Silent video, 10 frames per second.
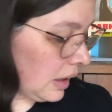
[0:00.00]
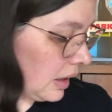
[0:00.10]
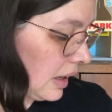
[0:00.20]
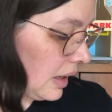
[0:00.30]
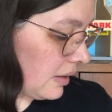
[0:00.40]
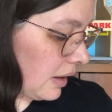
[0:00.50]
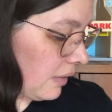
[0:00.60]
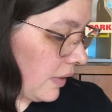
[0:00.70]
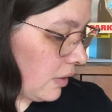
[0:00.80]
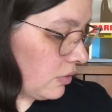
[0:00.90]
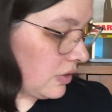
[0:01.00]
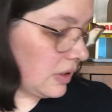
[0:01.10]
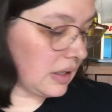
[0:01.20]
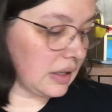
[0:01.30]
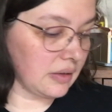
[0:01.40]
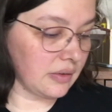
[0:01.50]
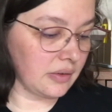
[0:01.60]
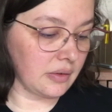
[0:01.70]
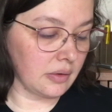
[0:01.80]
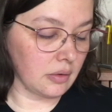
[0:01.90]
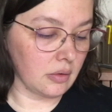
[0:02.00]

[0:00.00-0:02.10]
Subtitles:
And I found these